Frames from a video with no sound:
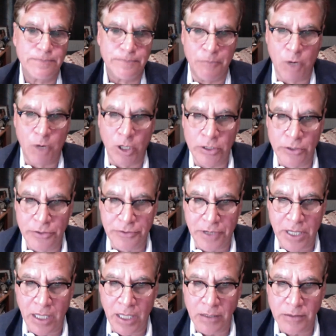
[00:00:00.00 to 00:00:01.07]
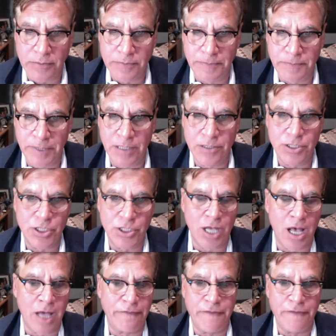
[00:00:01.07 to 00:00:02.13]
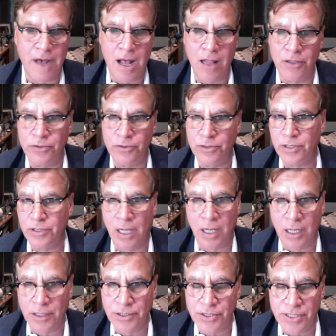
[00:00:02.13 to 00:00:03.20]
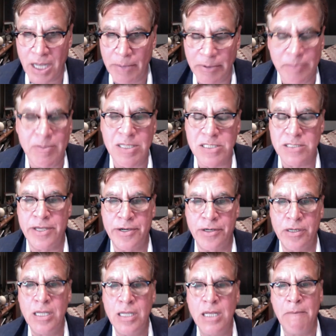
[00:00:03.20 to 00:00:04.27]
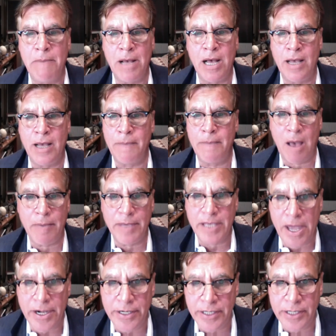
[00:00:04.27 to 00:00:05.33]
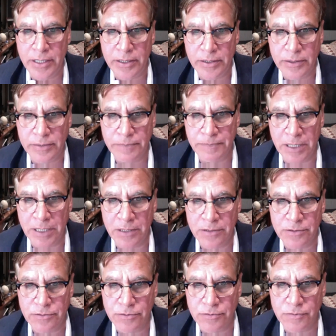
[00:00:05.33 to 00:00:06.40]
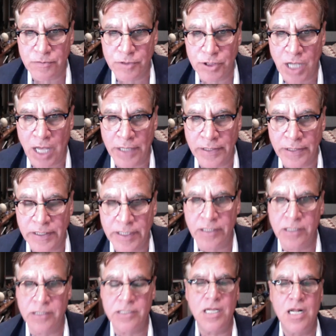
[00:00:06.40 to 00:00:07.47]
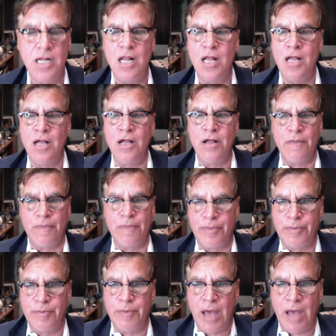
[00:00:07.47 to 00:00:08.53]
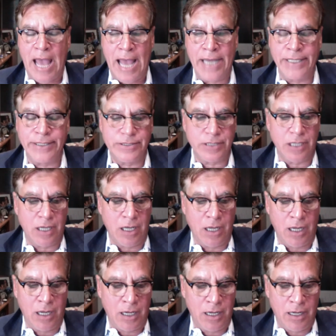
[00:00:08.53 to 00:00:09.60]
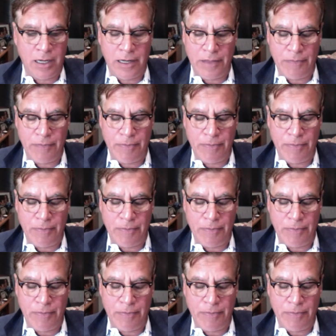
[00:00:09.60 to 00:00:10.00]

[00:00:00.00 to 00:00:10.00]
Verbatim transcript: Martin Luther King being shot, followed uh, just a couple of months later by Bobby Kennedy being shot and killed. And uh,